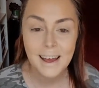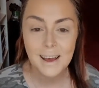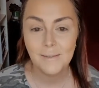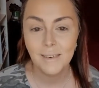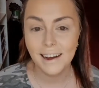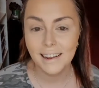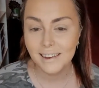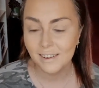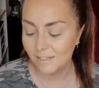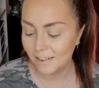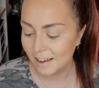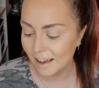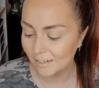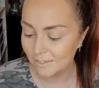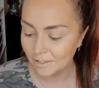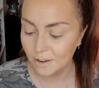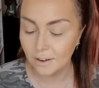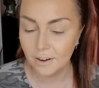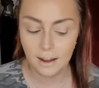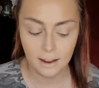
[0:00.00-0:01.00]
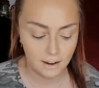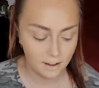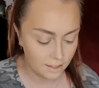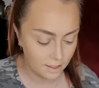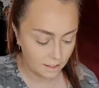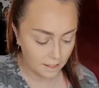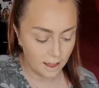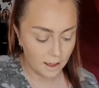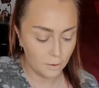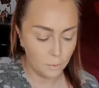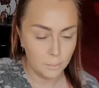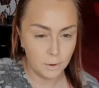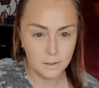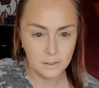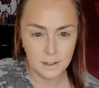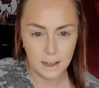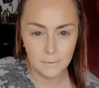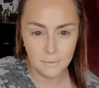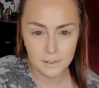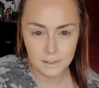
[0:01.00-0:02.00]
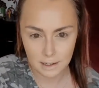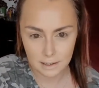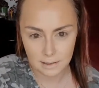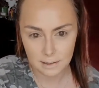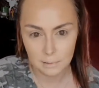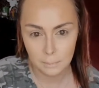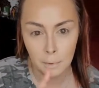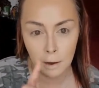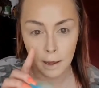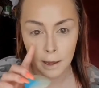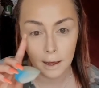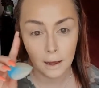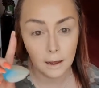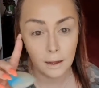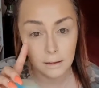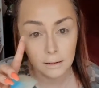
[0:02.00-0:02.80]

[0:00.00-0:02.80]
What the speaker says: but I definitely have not, and I think that almost emphasises my